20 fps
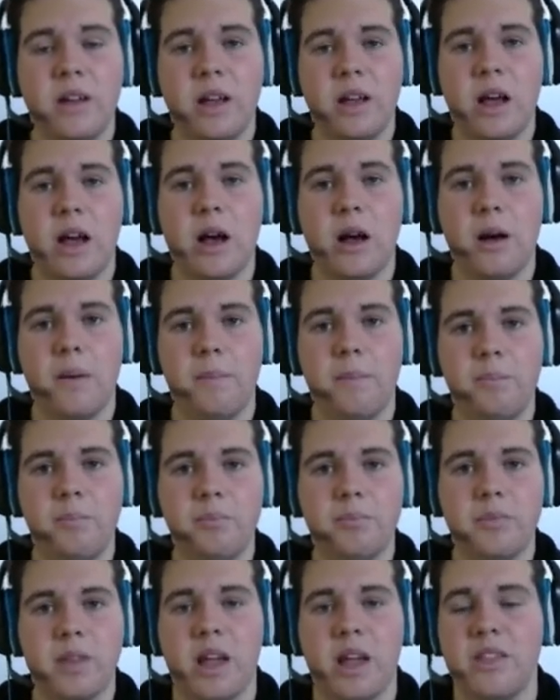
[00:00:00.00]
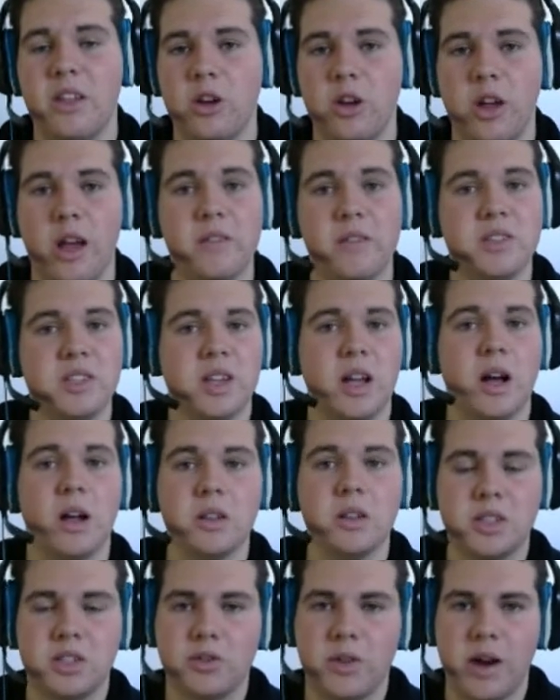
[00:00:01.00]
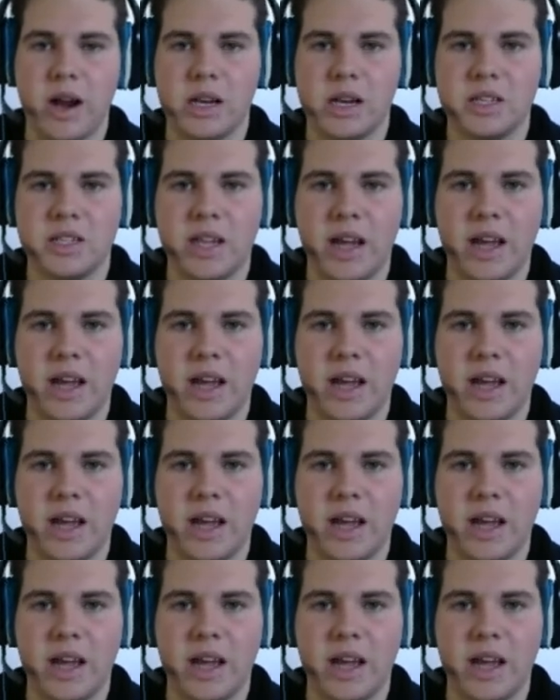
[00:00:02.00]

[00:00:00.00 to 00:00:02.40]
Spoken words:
And then you have Skull, Strax,